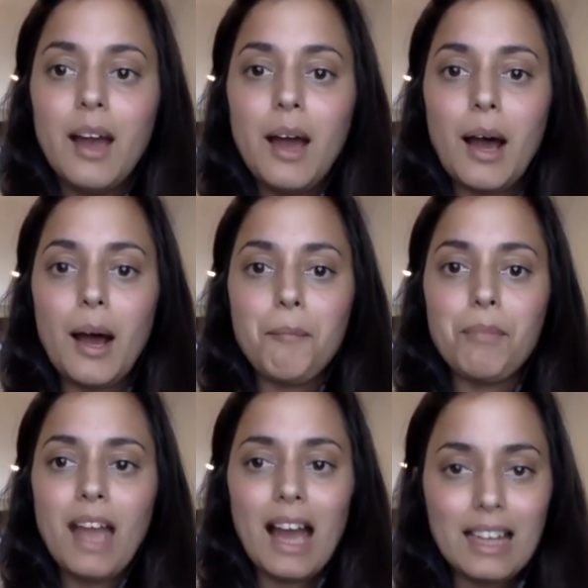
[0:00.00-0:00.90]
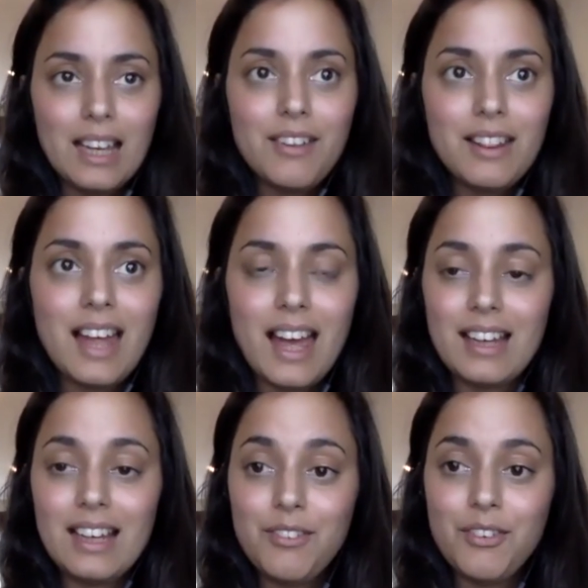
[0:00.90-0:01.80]
And even
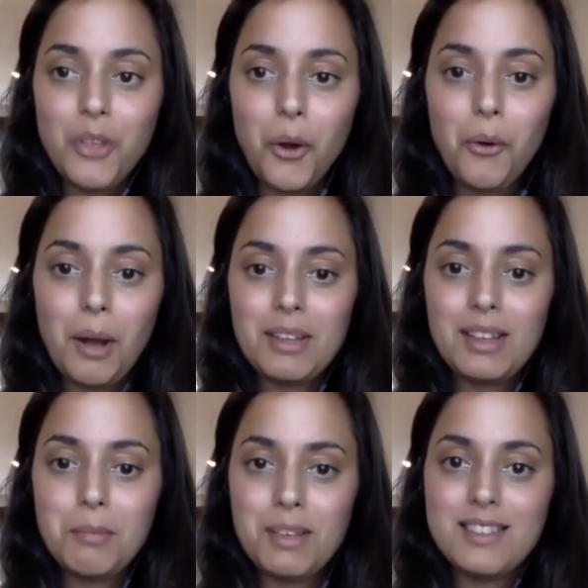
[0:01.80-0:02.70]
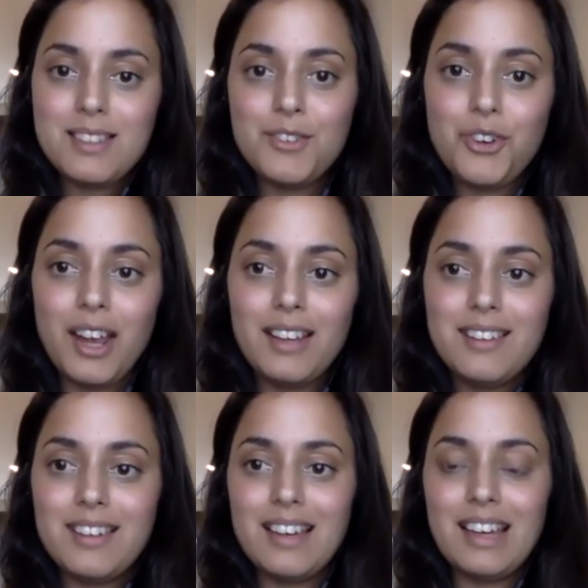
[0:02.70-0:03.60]
then, even though I'm in the business of trying
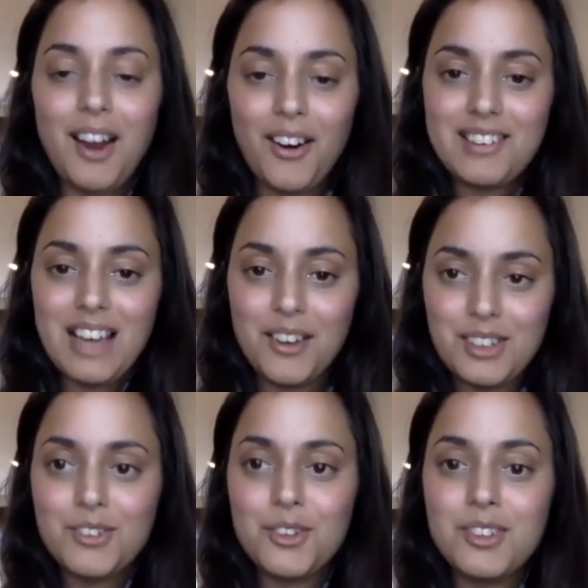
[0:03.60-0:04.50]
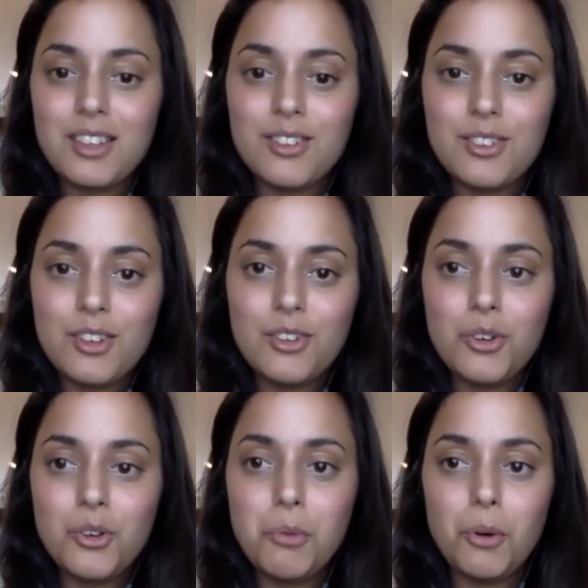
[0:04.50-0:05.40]
to encourage housing associations to
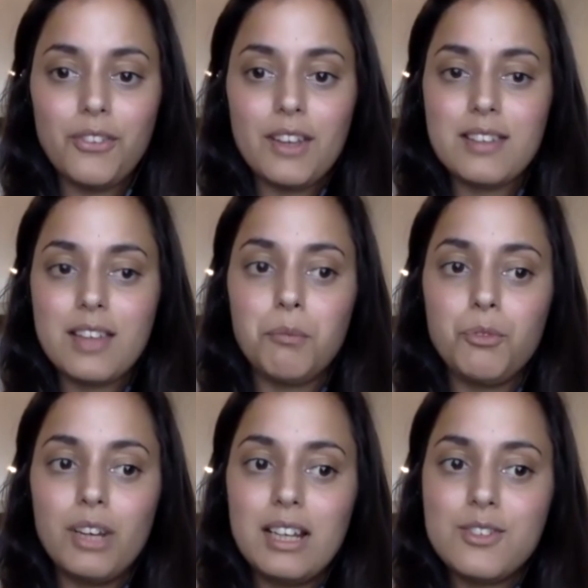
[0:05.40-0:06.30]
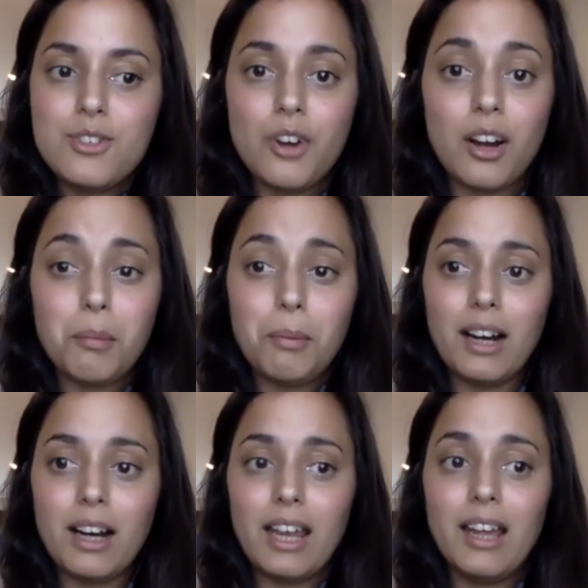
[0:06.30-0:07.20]
do more of this, I'm really struck
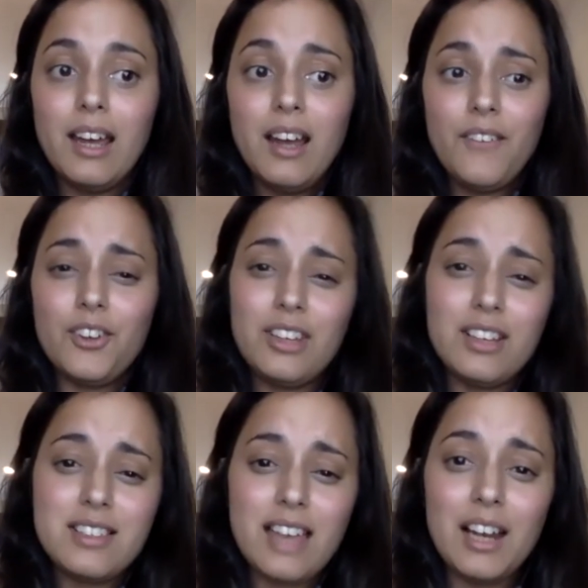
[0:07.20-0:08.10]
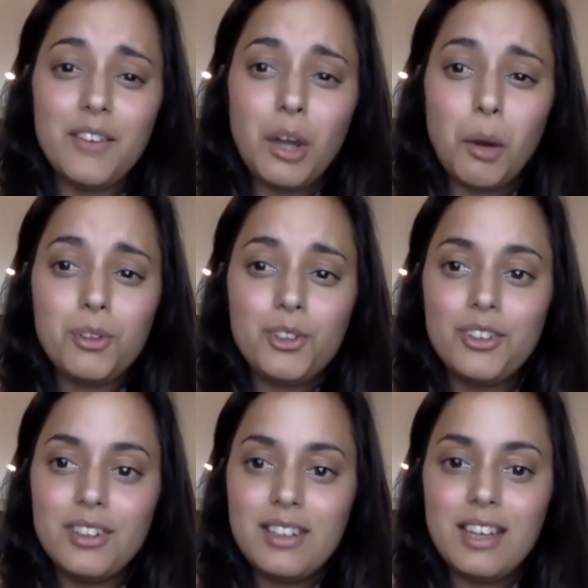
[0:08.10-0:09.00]
by the sheer scale of the
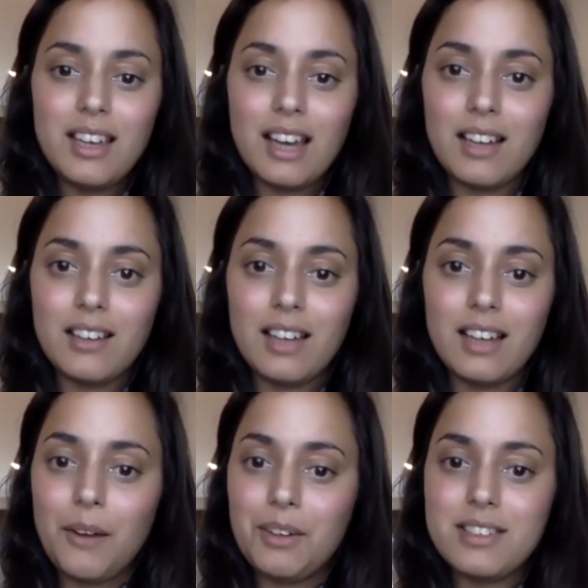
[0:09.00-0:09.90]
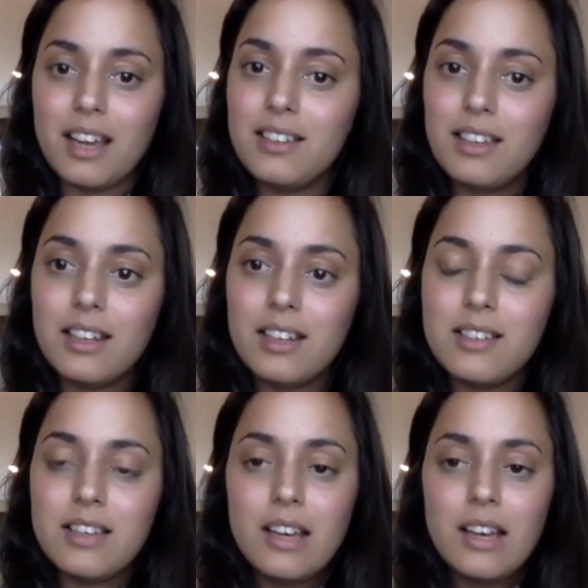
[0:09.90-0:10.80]
opportunity and how exciting it
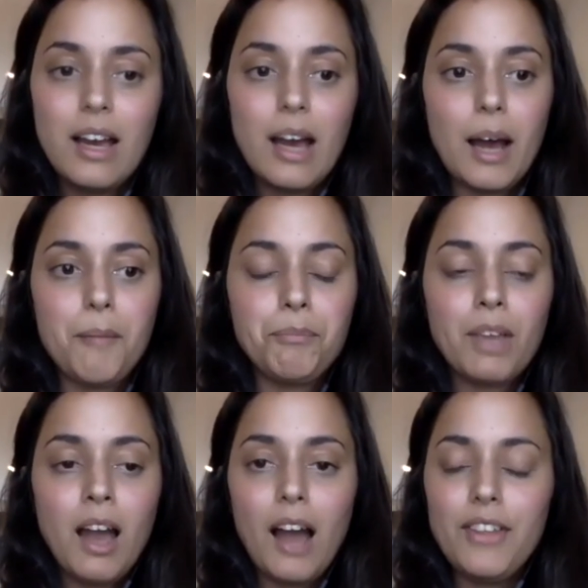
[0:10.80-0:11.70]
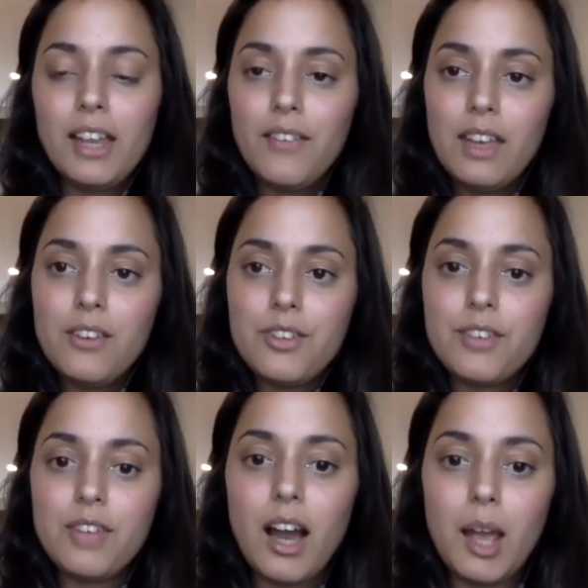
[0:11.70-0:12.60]
is. I think in the
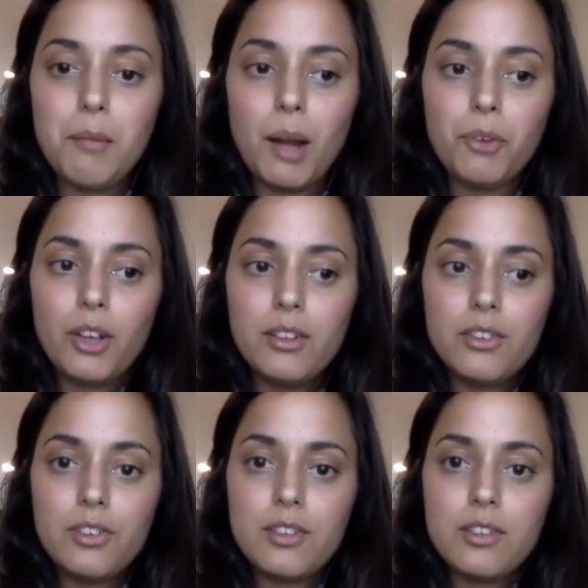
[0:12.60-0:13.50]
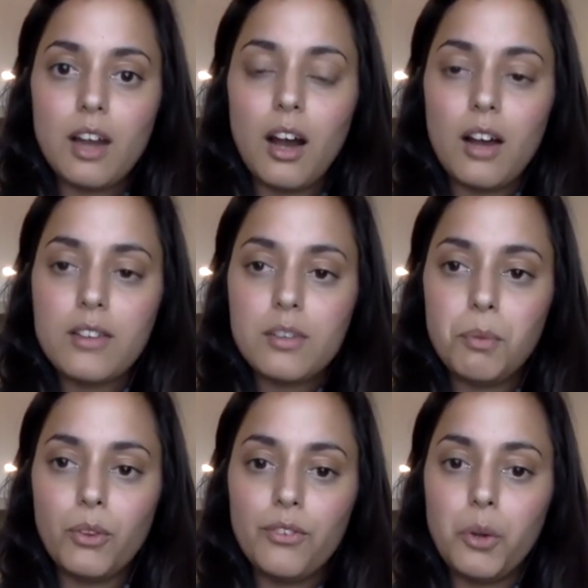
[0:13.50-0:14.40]
interest of time, I'm going to just ask
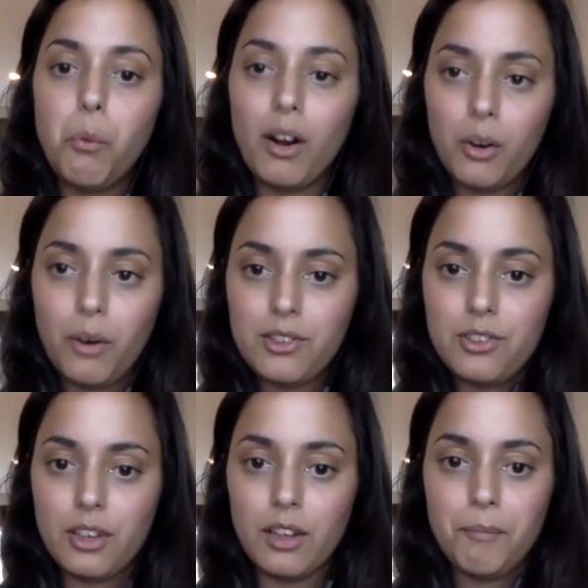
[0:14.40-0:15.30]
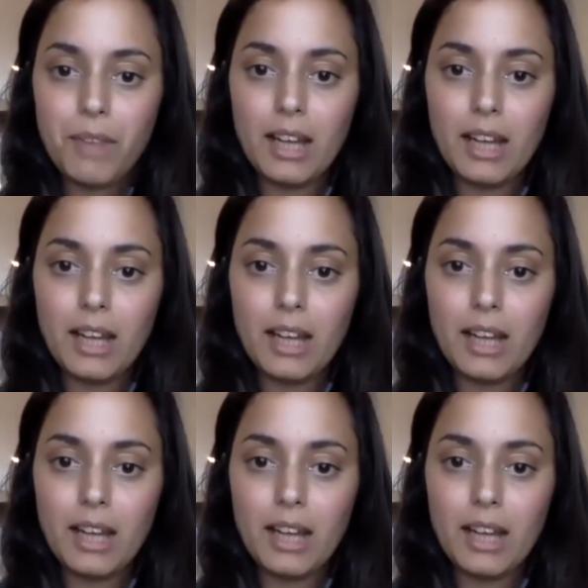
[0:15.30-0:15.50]
both of you one question, and